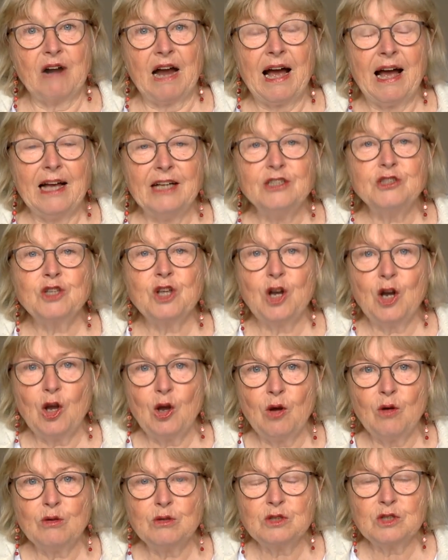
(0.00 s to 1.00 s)
eyes
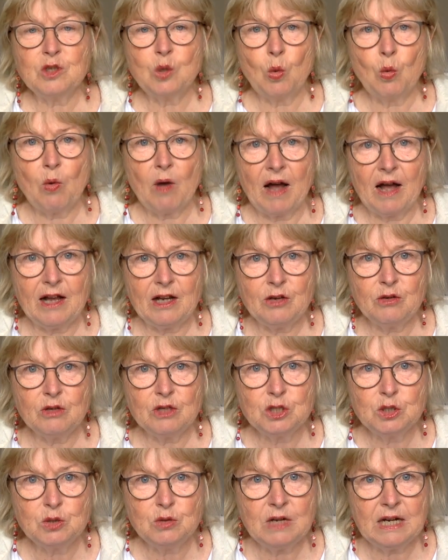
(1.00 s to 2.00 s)
closed while
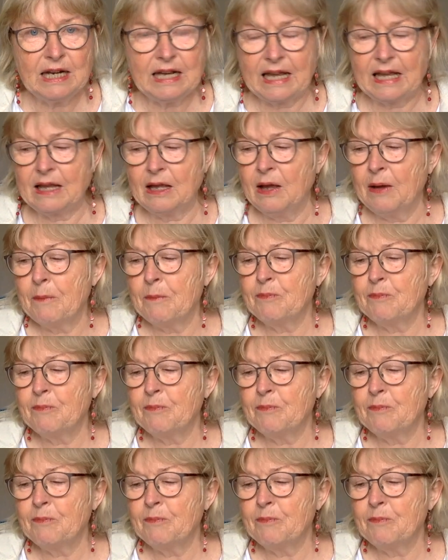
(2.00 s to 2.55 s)
you're doodling